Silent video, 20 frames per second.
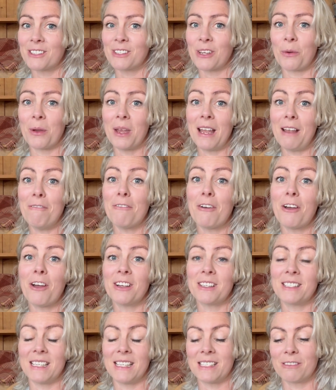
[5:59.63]
so
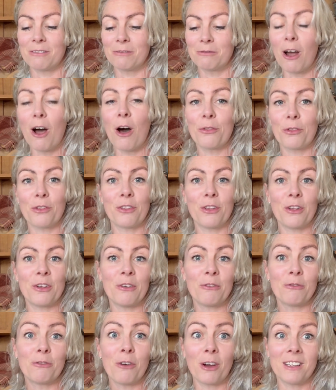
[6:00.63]
inverted rather
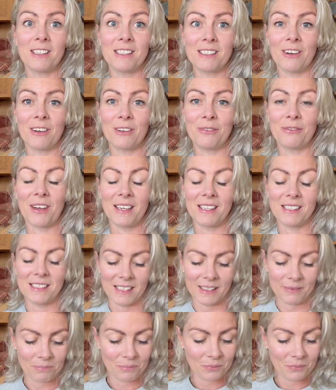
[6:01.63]
than right side facing.